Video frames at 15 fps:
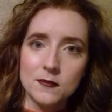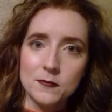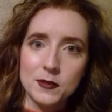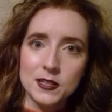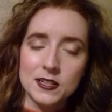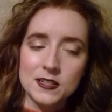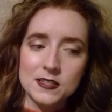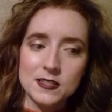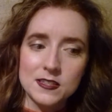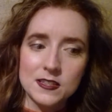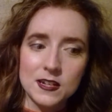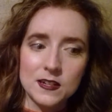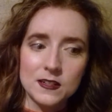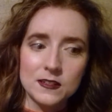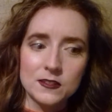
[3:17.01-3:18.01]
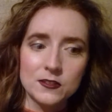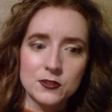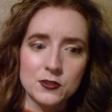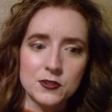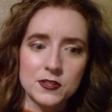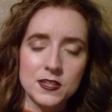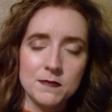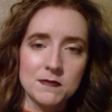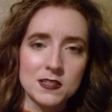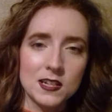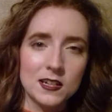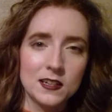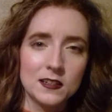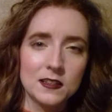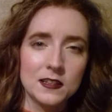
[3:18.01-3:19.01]
because that just seems
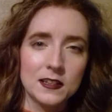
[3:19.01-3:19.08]
like